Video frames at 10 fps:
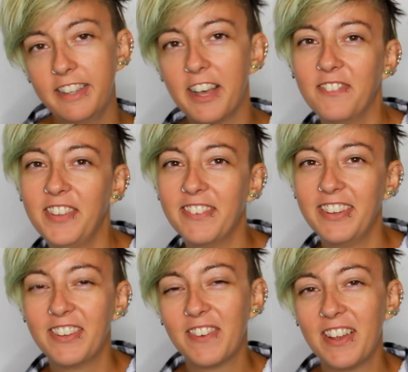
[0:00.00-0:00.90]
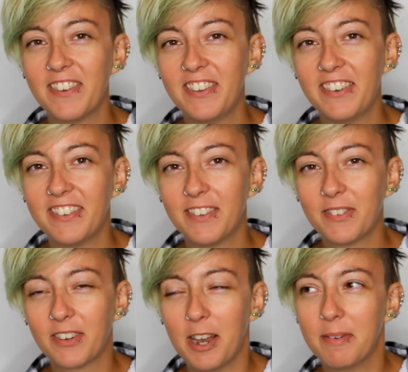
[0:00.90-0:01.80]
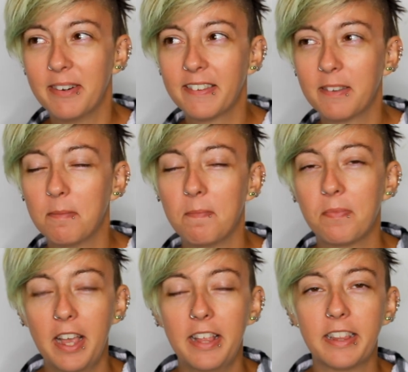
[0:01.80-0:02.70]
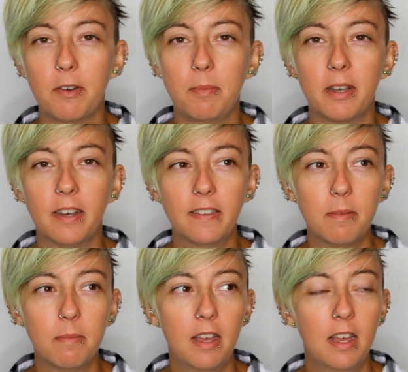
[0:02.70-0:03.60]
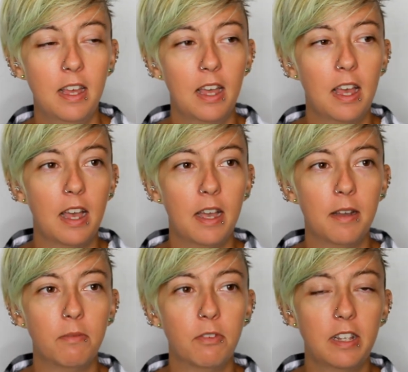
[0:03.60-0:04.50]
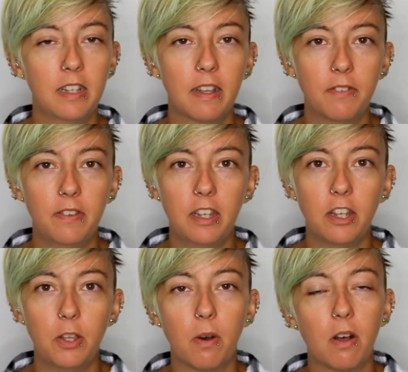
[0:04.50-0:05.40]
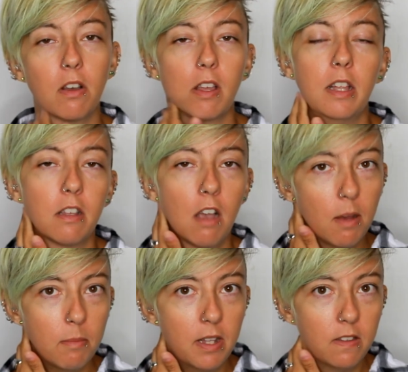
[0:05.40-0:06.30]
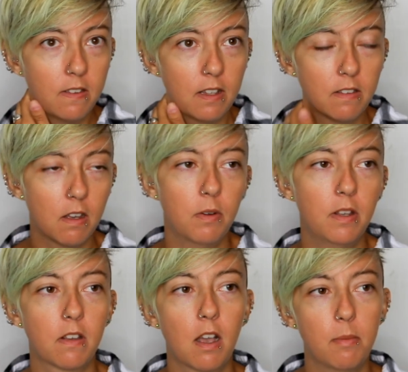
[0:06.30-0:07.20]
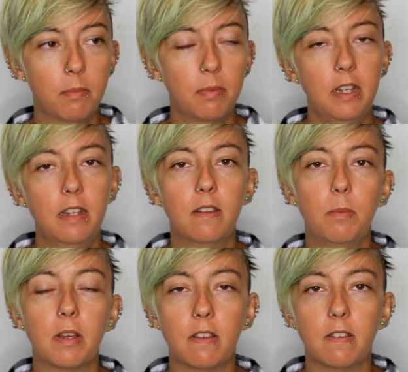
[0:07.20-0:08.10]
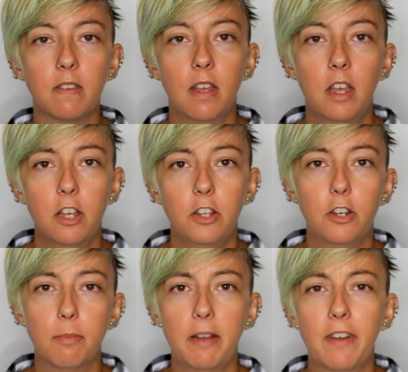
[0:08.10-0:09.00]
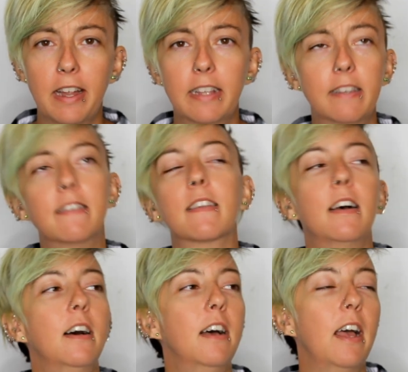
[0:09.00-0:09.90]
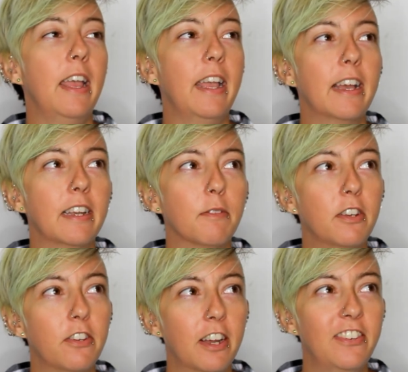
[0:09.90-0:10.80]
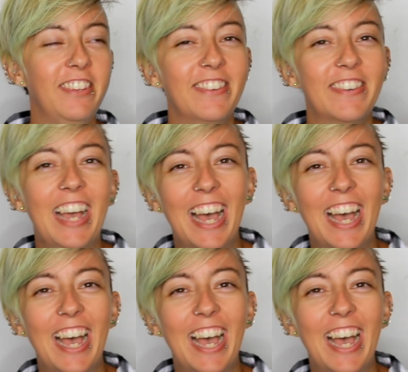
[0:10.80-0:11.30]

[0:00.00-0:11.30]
Help me reach 500 subscribers. I think that would be awesome. Um, really love seeing you all in the comments. As always, comment please because you're my friends and I want to talk to you.